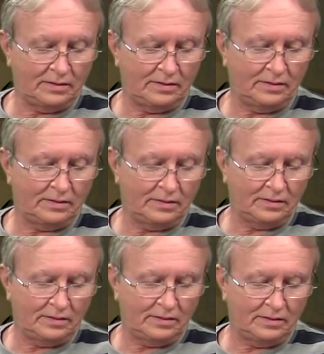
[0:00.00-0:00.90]

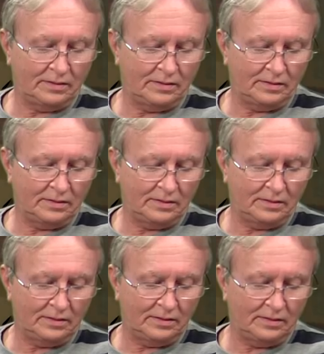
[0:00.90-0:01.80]

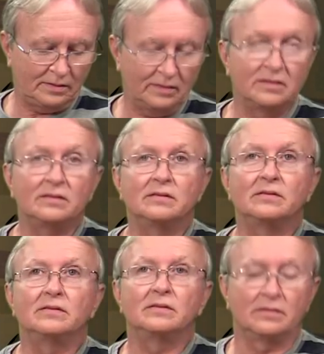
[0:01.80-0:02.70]

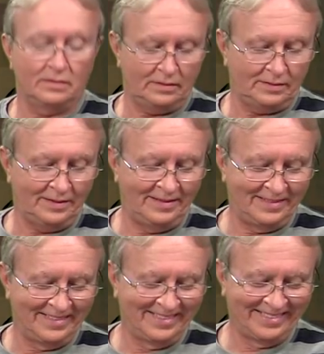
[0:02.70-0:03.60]

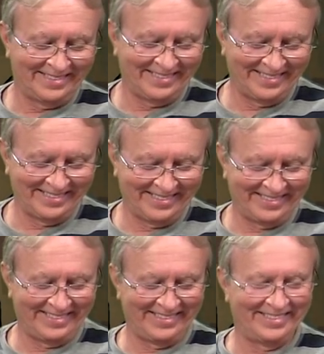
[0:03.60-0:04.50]

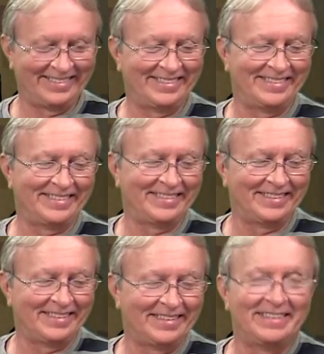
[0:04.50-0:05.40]

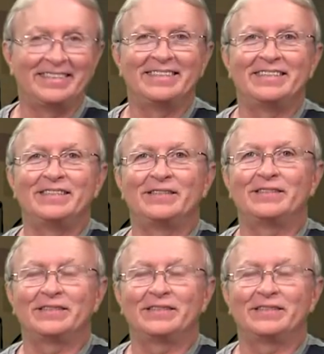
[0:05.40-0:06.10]
(not speaking)